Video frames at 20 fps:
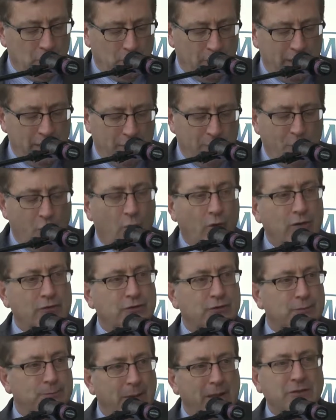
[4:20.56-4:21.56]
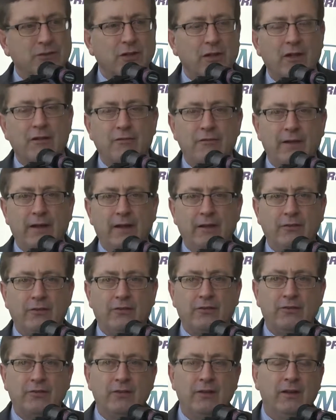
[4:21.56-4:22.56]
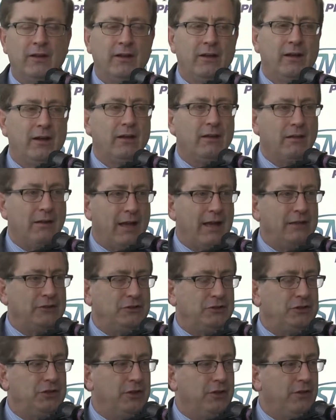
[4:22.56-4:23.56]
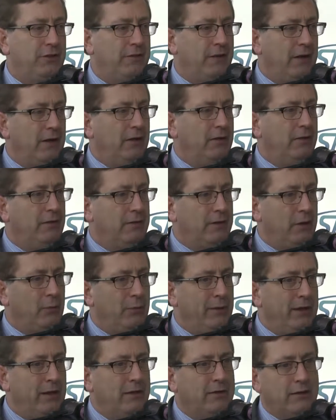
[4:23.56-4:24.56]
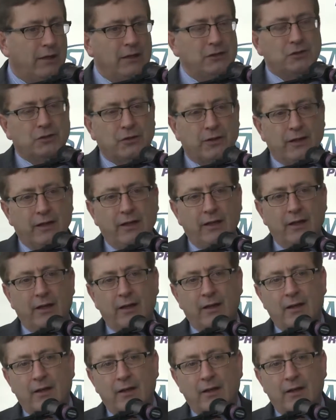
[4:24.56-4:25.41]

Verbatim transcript: We had more special events last year than we had country.